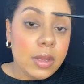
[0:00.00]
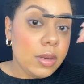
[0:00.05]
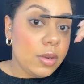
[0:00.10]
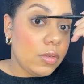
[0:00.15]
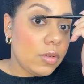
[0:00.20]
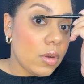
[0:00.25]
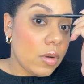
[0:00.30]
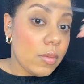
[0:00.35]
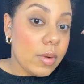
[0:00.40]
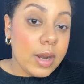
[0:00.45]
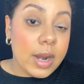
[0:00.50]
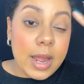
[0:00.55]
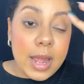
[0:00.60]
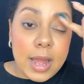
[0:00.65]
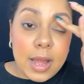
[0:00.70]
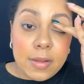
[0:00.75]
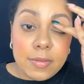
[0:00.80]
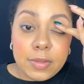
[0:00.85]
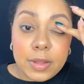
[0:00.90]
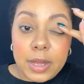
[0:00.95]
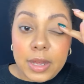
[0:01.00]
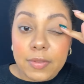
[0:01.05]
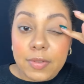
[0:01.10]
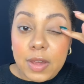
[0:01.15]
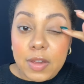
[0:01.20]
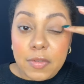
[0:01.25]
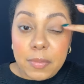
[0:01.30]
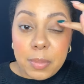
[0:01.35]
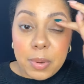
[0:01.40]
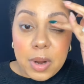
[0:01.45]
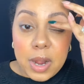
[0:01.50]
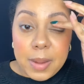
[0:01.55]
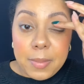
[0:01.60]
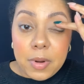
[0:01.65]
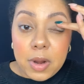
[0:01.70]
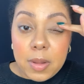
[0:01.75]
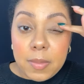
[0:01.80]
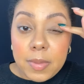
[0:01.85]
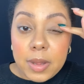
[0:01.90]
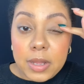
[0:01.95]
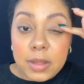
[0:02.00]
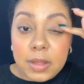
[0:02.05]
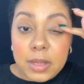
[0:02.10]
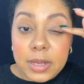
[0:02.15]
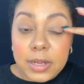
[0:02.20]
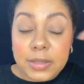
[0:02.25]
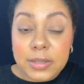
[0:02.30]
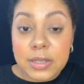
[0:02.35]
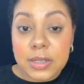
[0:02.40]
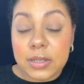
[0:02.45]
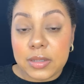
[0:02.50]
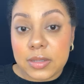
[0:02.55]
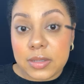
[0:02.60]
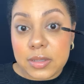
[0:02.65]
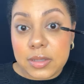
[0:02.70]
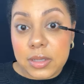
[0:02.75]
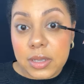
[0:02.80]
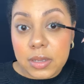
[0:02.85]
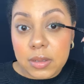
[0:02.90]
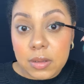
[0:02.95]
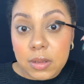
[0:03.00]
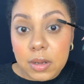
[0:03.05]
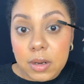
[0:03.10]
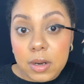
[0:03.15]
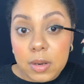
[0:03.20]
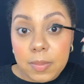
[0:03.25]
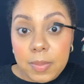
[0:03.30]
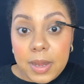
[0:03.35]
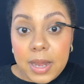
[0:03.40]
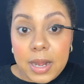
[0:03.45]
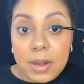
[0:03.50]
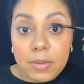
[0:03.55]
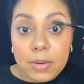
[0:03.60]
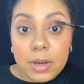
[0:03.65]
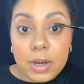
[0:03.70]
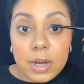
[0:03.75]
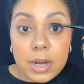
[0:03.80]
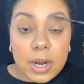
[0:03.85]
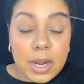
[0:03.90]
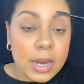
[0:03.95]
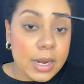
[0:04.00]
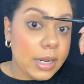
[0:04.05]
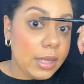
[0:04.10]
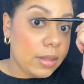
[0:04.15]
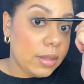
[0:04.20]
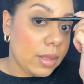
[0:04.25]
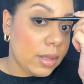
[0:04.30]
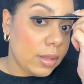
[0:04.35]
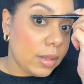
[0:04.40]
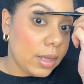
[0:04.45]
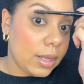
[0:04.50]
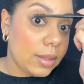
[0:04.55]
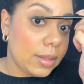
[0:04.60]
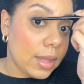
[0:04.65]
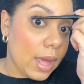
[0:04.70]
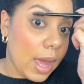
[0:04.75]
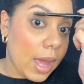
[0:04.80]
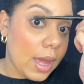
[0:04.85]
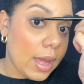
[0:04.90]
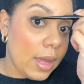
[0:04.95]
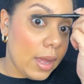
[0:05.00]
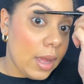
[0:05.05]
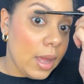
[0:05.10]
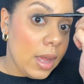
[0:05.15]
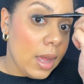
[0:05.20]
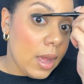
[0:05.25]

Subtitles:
You don't want to have, like if I have primer on my lids, concealer, powder, anything like that,